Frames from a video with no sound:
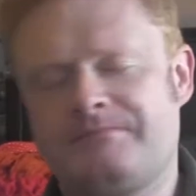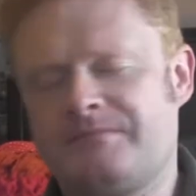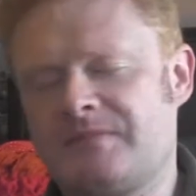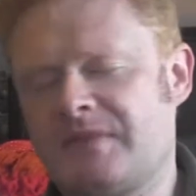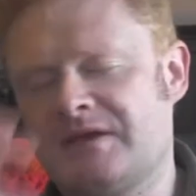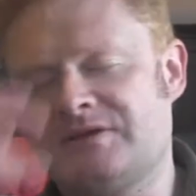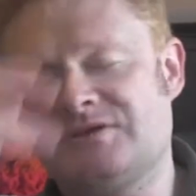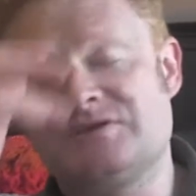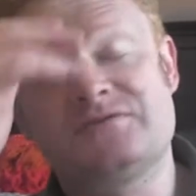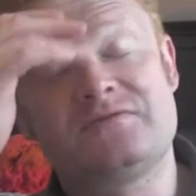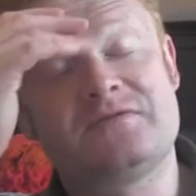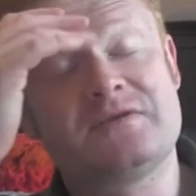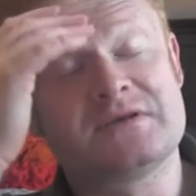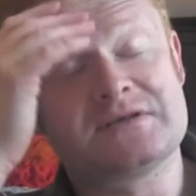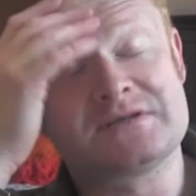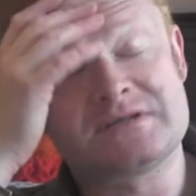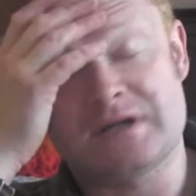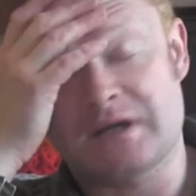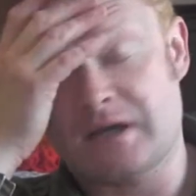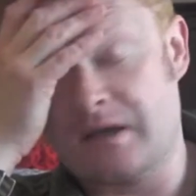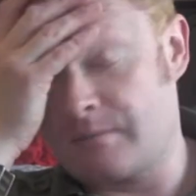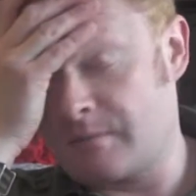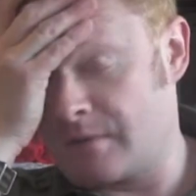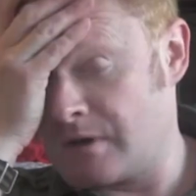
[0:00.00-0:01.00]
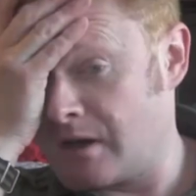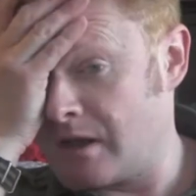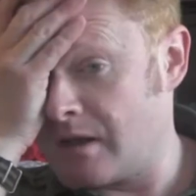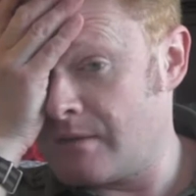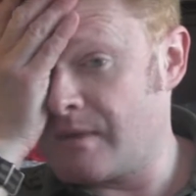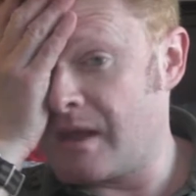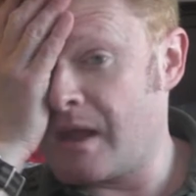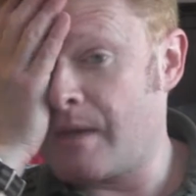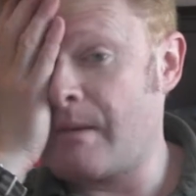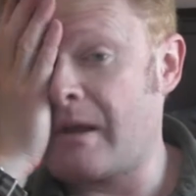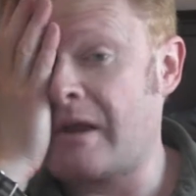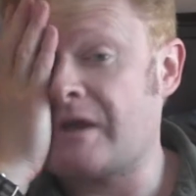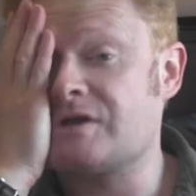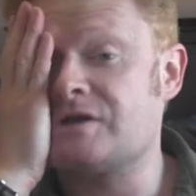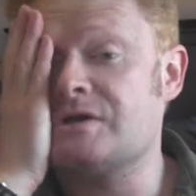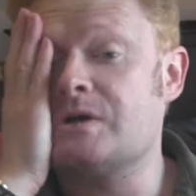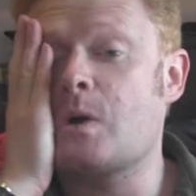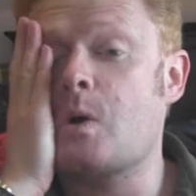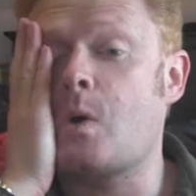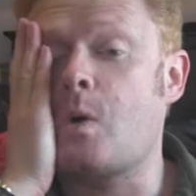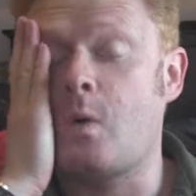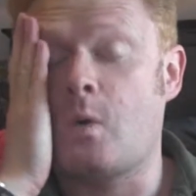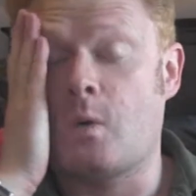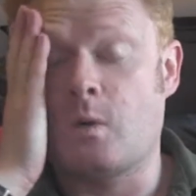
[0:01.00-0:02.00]
It just feels like I'm climbing a
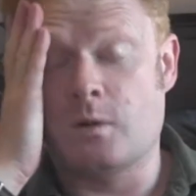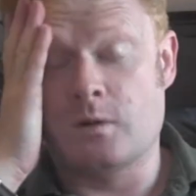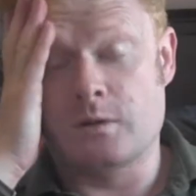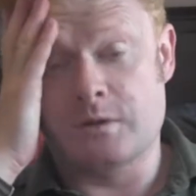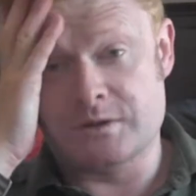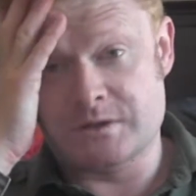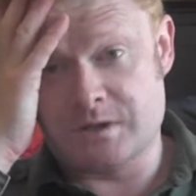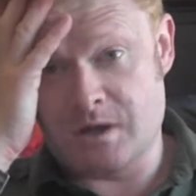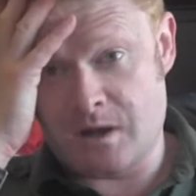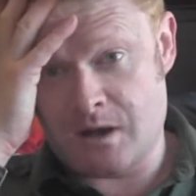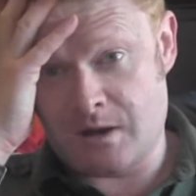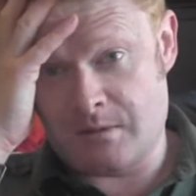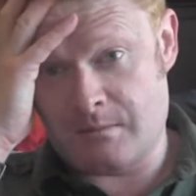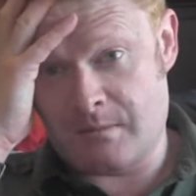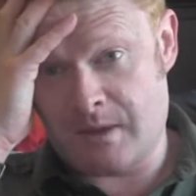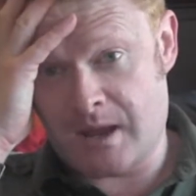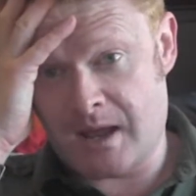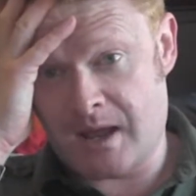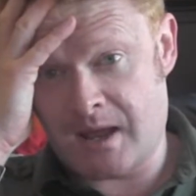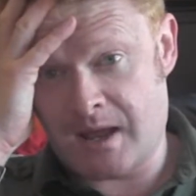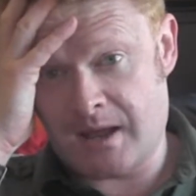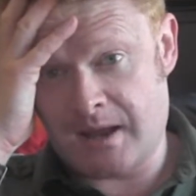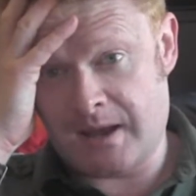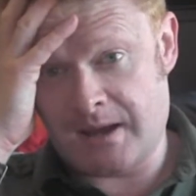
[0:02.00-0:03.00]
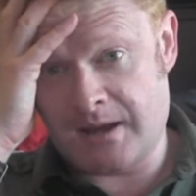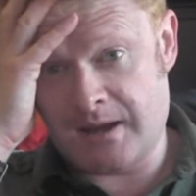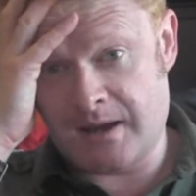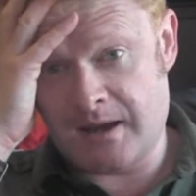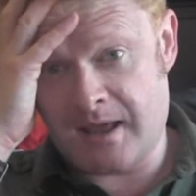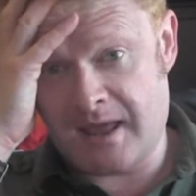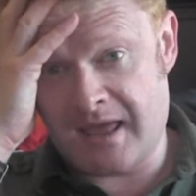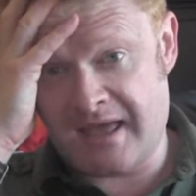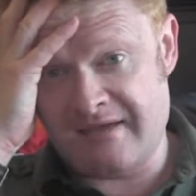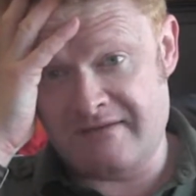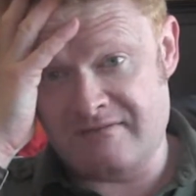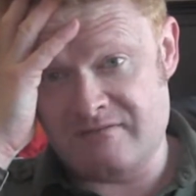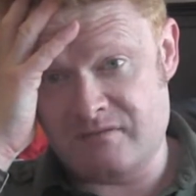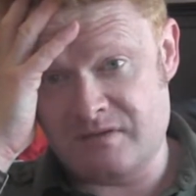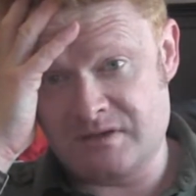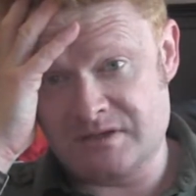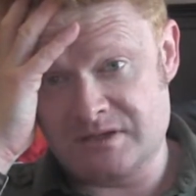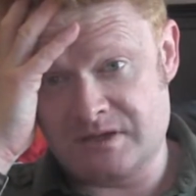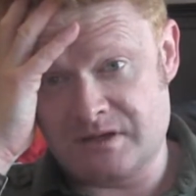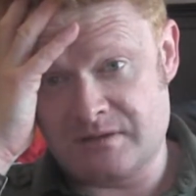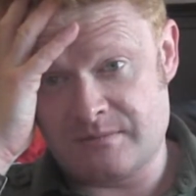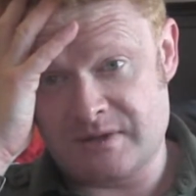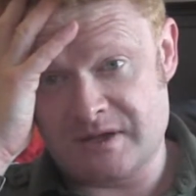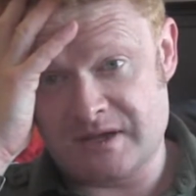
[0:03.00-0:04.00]
mountain all the time, and every
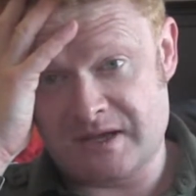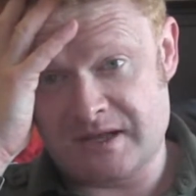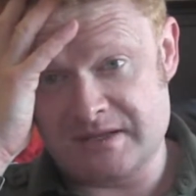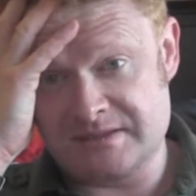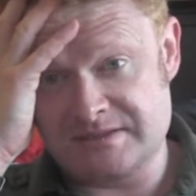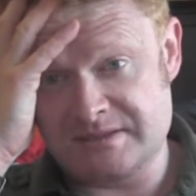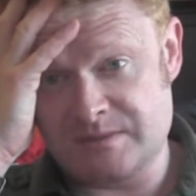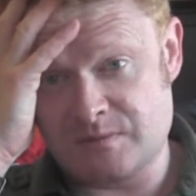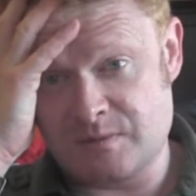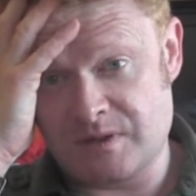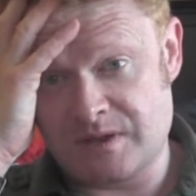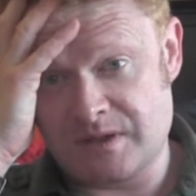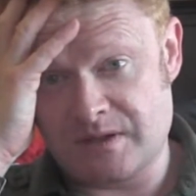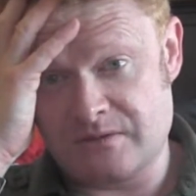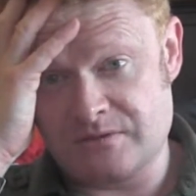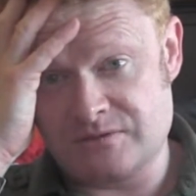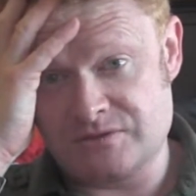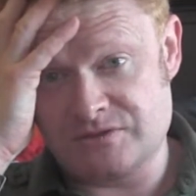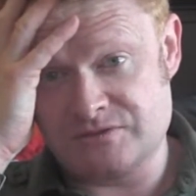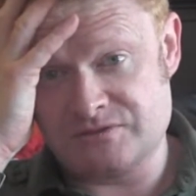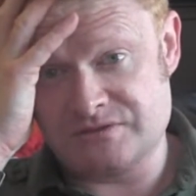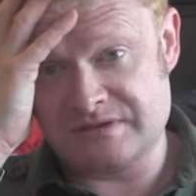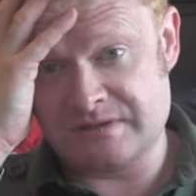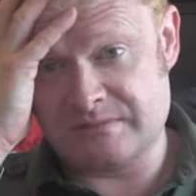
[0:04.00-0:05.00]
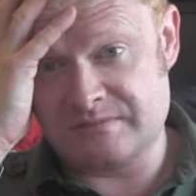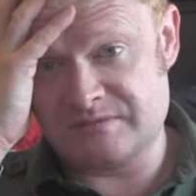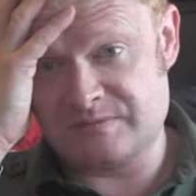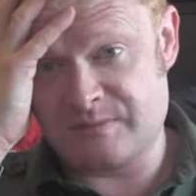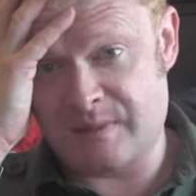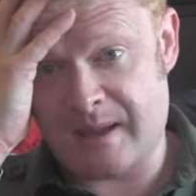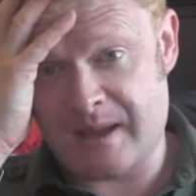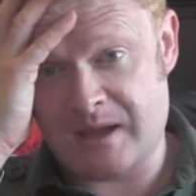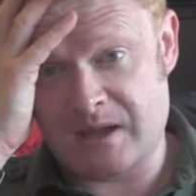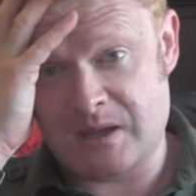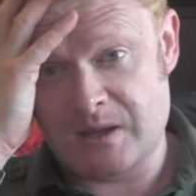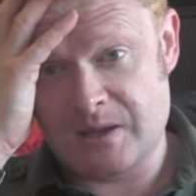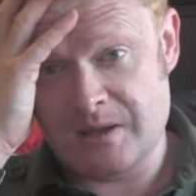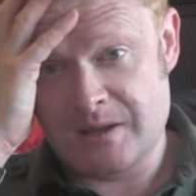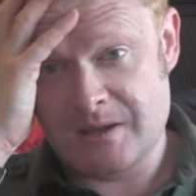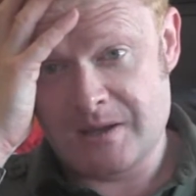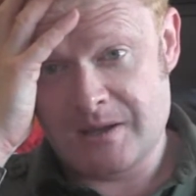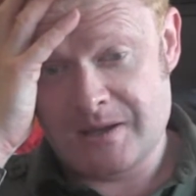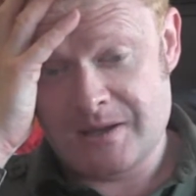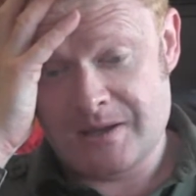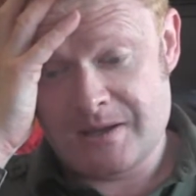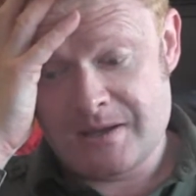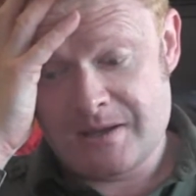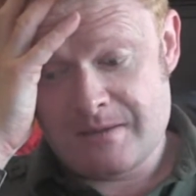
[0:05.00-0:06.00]
time I get somewhere there are 2 steps back.
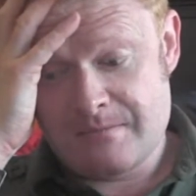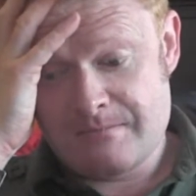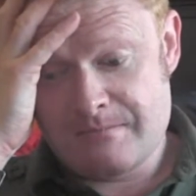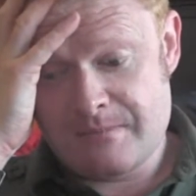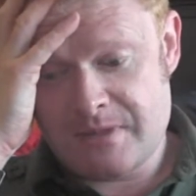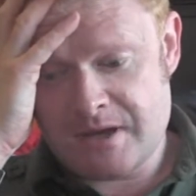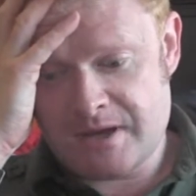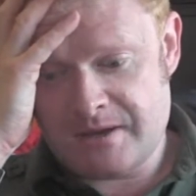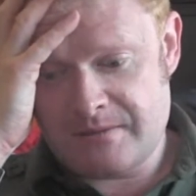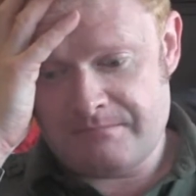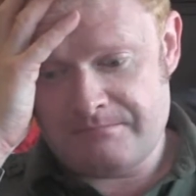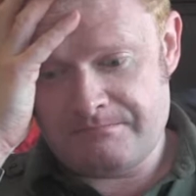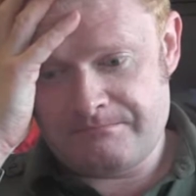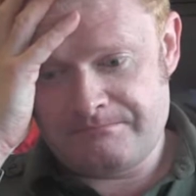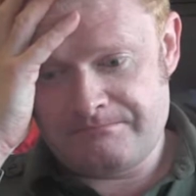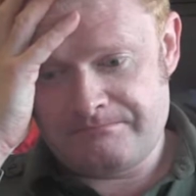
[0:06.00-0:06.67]
But